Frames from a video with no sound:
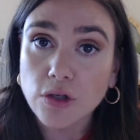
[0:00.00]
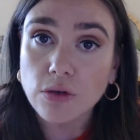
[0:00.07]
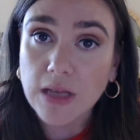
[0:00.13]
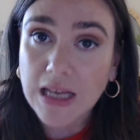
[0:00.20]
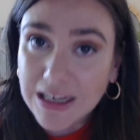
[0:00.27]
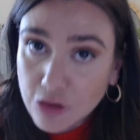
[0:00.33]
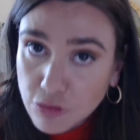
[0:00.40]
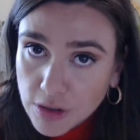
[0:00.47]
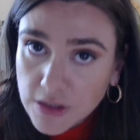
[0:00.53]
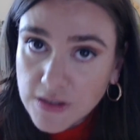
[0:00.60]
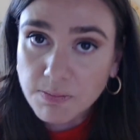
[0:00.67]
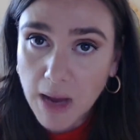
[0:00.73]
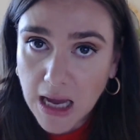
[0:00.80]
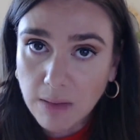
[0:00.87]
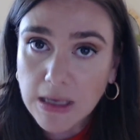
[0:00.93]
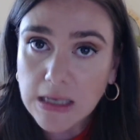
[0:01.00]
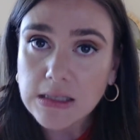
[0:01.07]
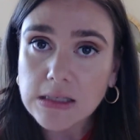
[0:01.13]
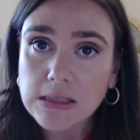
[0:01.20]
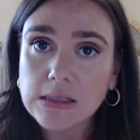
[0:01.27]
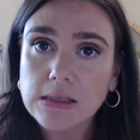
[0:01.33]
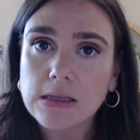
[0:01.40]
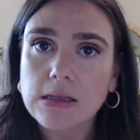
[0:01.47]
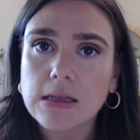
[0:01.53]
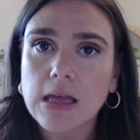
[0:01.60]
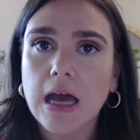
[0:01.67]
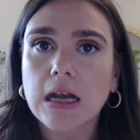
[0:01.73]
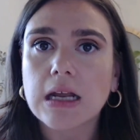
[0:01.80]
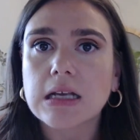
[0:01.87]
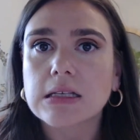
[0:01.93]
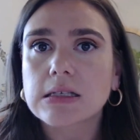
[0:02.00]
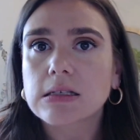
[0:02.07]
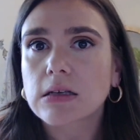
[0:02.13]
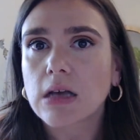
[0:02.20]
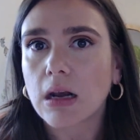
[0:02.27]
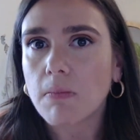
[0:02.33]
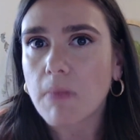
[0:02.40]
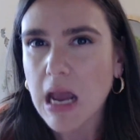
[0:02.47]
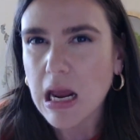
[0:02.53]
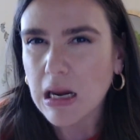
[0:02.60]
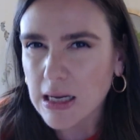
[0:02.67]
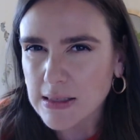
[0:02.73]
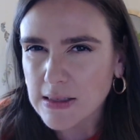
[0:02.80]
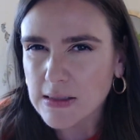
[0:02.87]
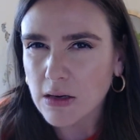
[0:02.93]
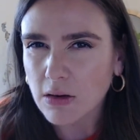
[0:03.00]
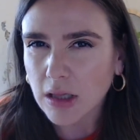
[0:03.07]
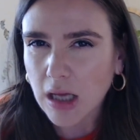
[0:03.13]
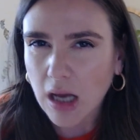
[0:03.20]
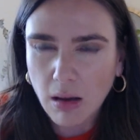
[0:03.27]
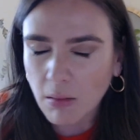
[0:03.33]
to the interest payments, that it's going to be necessarily